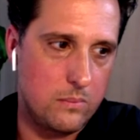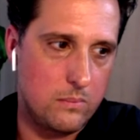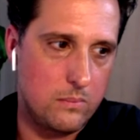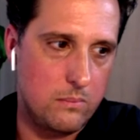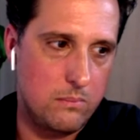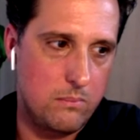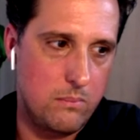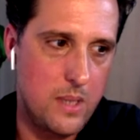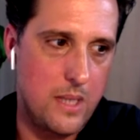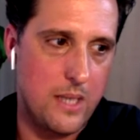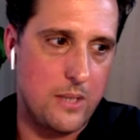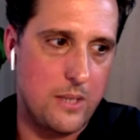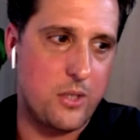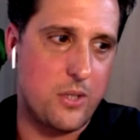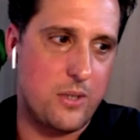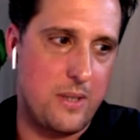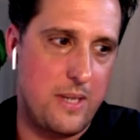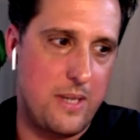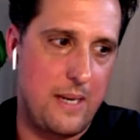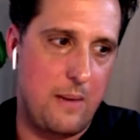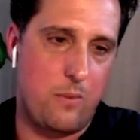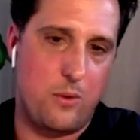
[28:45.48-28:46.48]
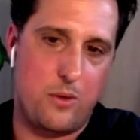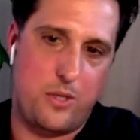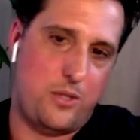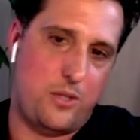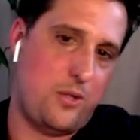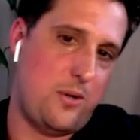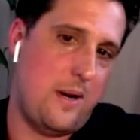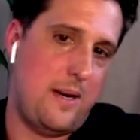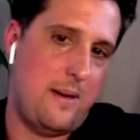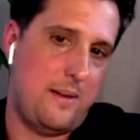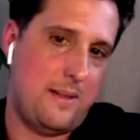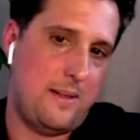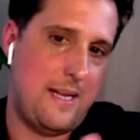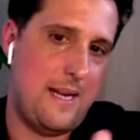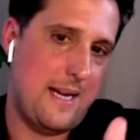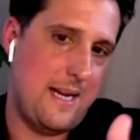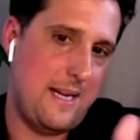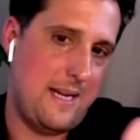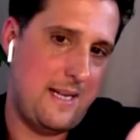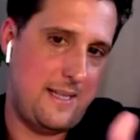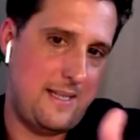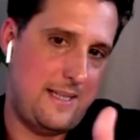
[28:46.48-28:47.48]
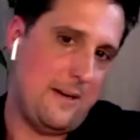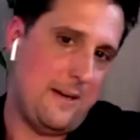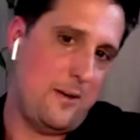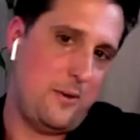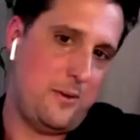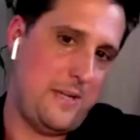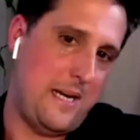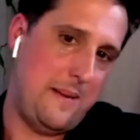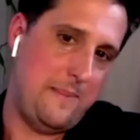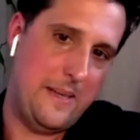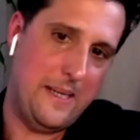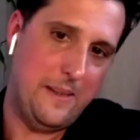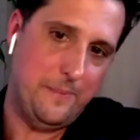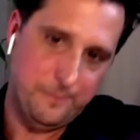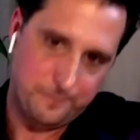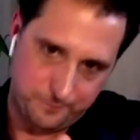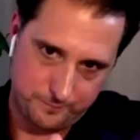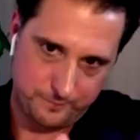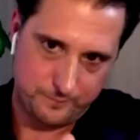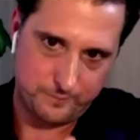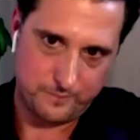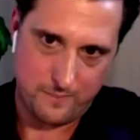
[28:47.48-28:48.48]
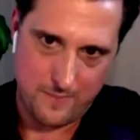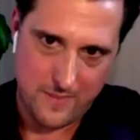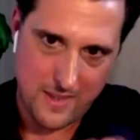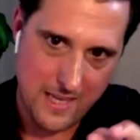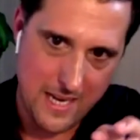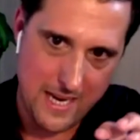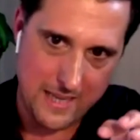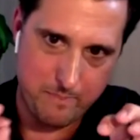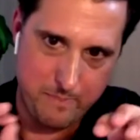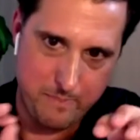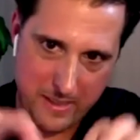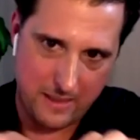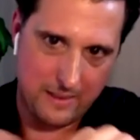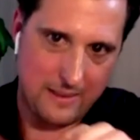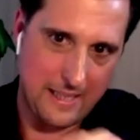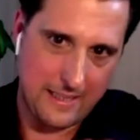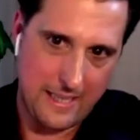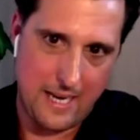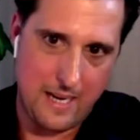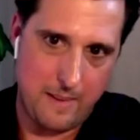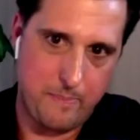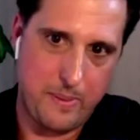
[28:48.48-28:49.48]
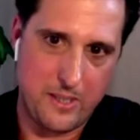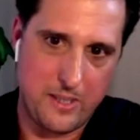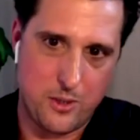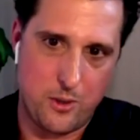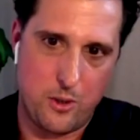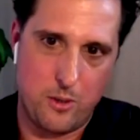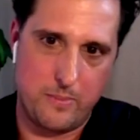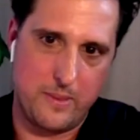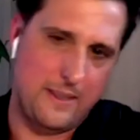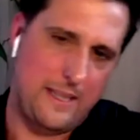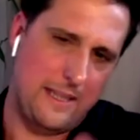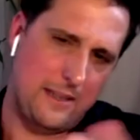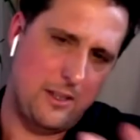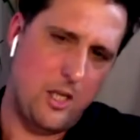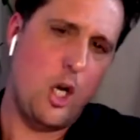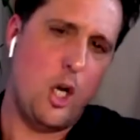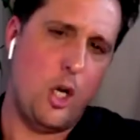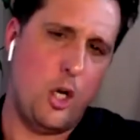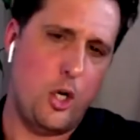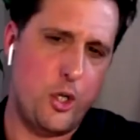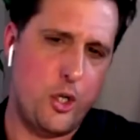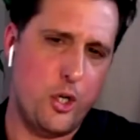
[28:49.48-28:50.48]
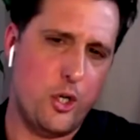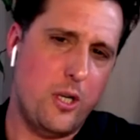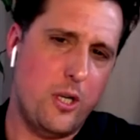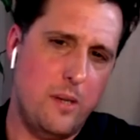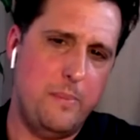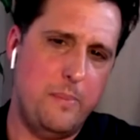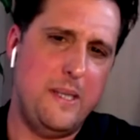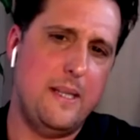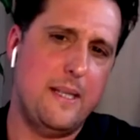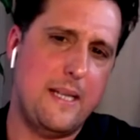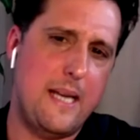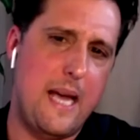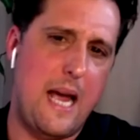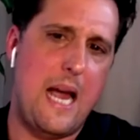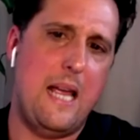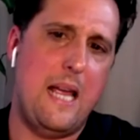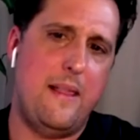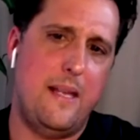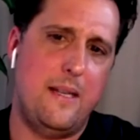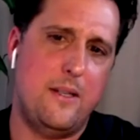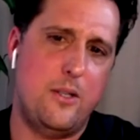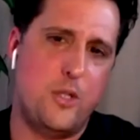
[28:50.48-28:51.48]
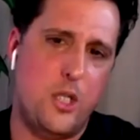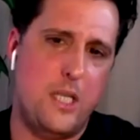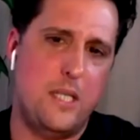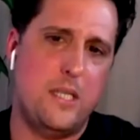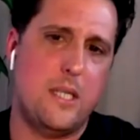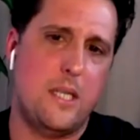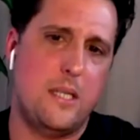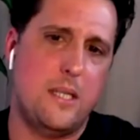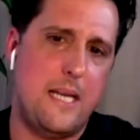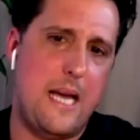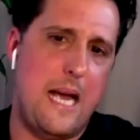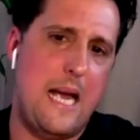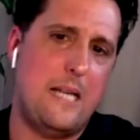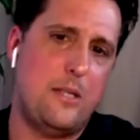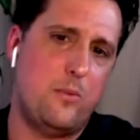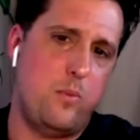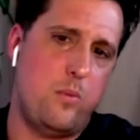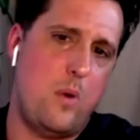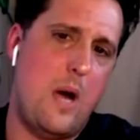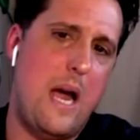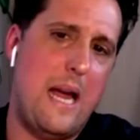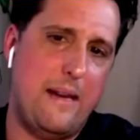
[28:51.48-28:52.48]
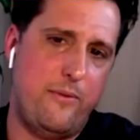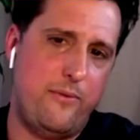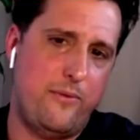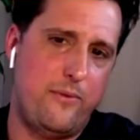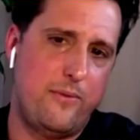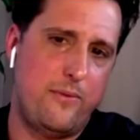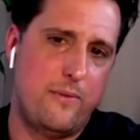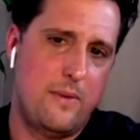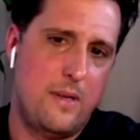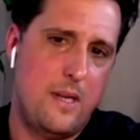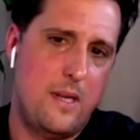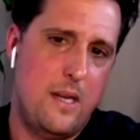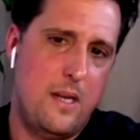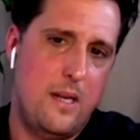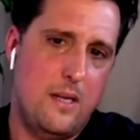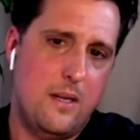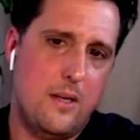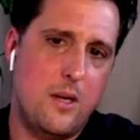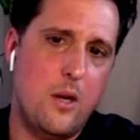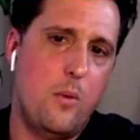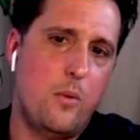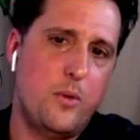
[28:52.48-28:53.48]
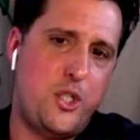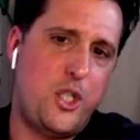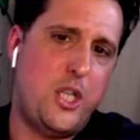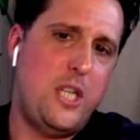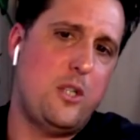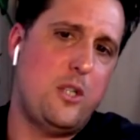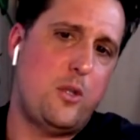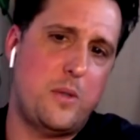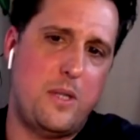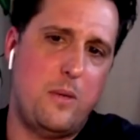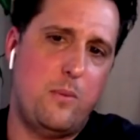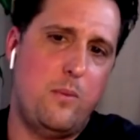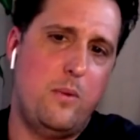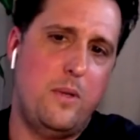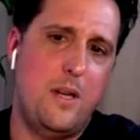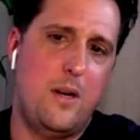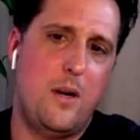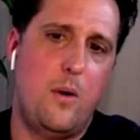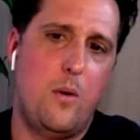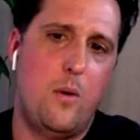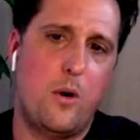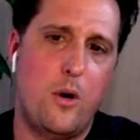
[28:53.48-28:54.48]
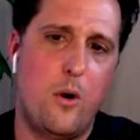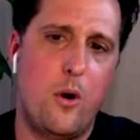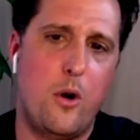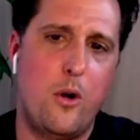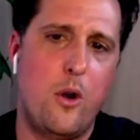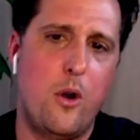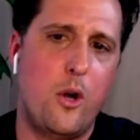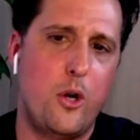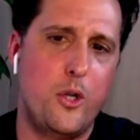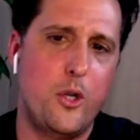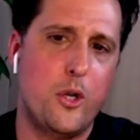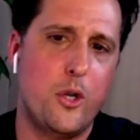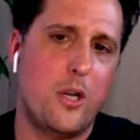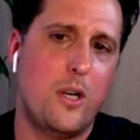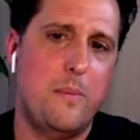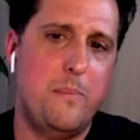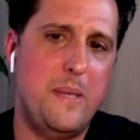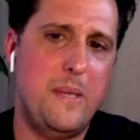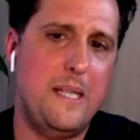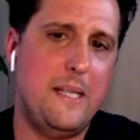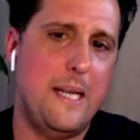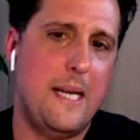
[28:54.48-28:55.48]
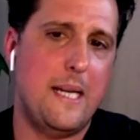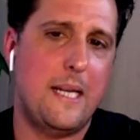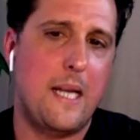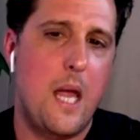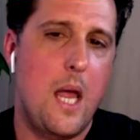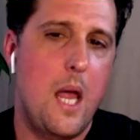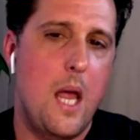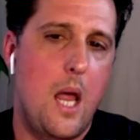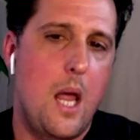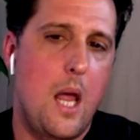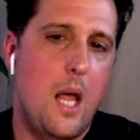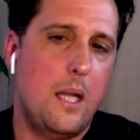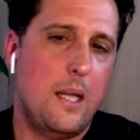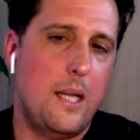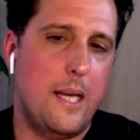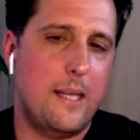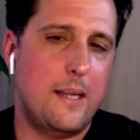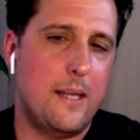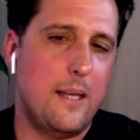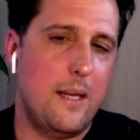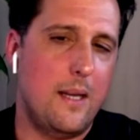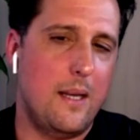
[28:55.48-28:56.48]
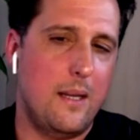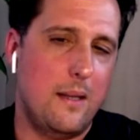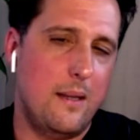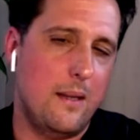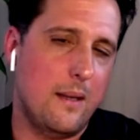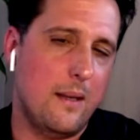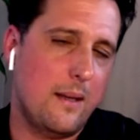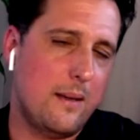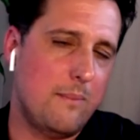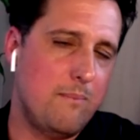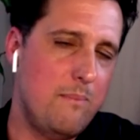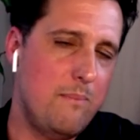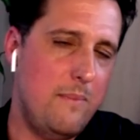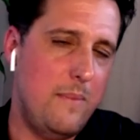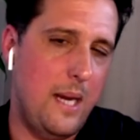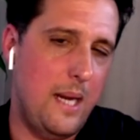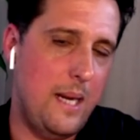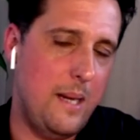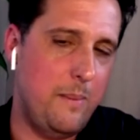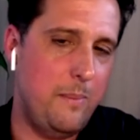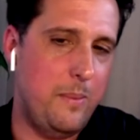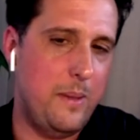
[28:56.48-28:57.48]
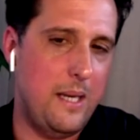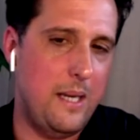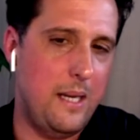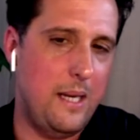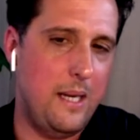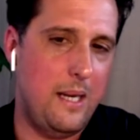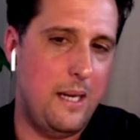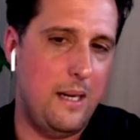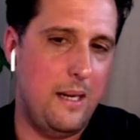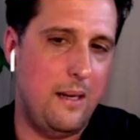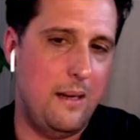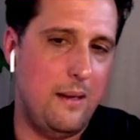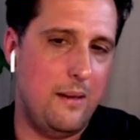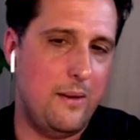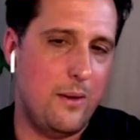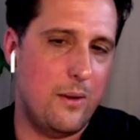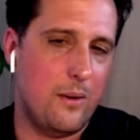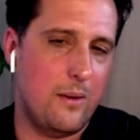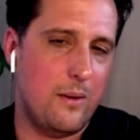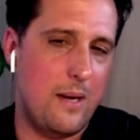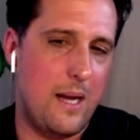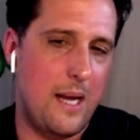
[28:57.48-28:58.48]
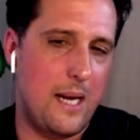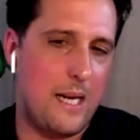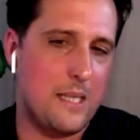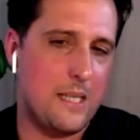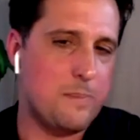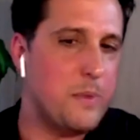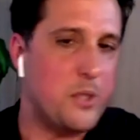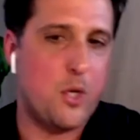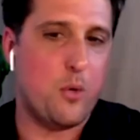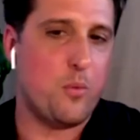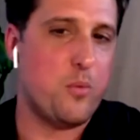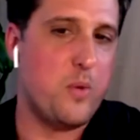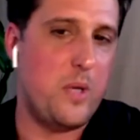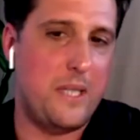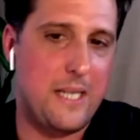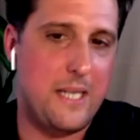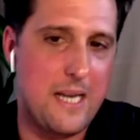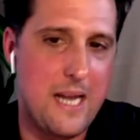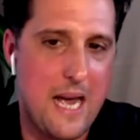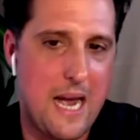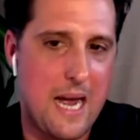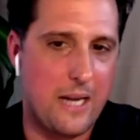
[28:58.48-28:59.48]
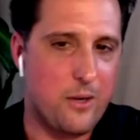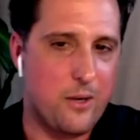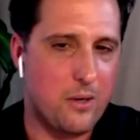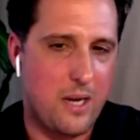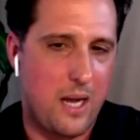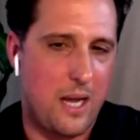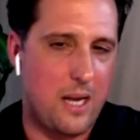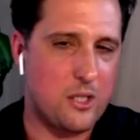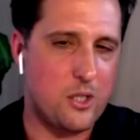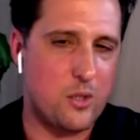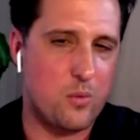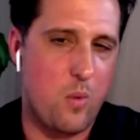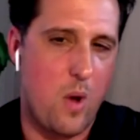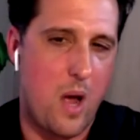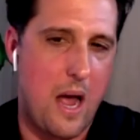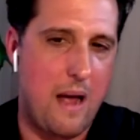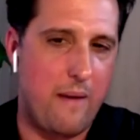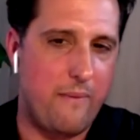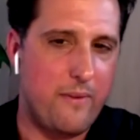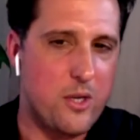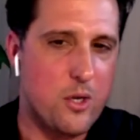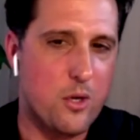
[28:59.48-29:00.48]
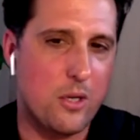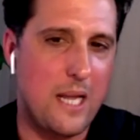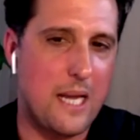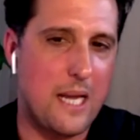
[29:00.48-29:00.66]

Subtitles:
much they were just trying to kind of stereotype me, like kind of pigeonhole me, like, no, you're going to be the guy that cheats on the guy's wife, you know, would cheats with the, you know, or no, you're going to be like the maybe you're nice, but you're really not. You're kind of suave, and you're